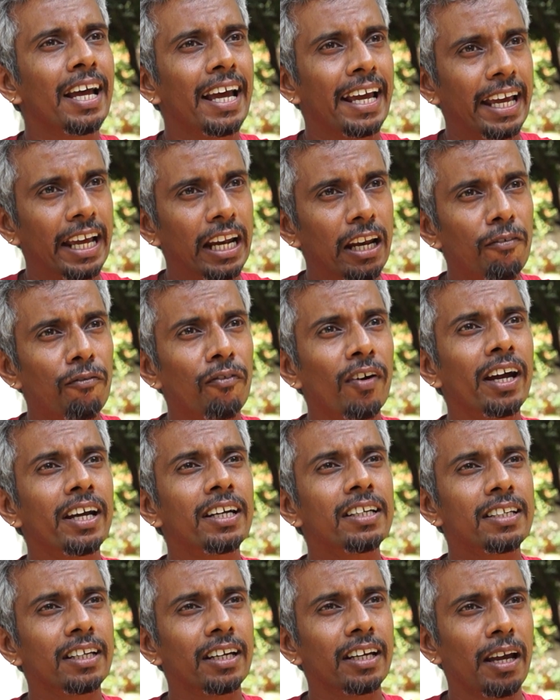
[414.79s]

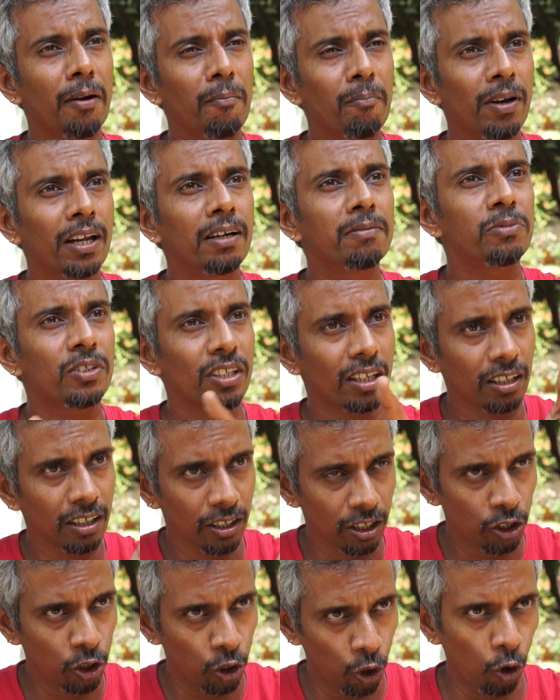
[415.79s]
elephant emblemed
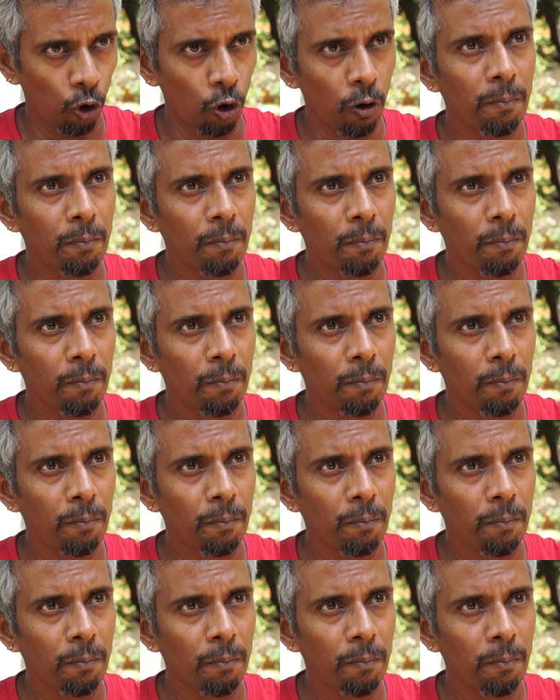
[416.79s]
group.